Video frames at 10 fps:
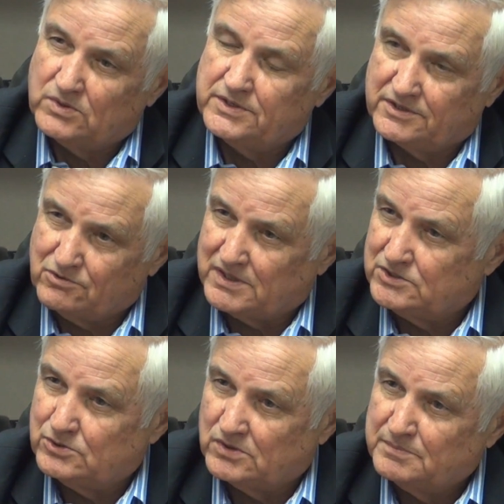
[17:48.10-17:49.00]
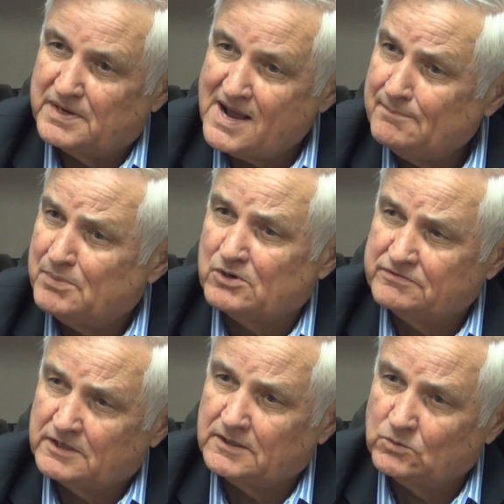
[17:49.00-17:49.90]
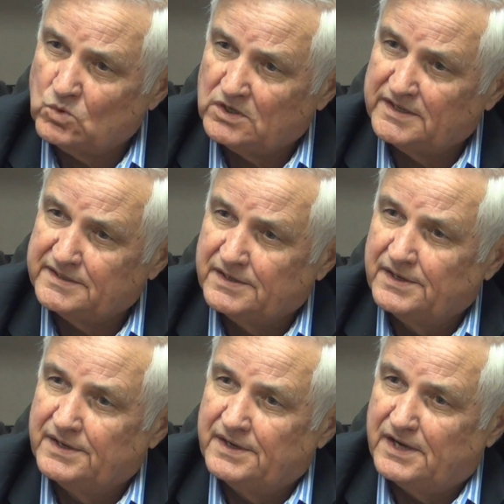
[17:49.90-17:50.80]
would agree to it. But I'm perfectly willing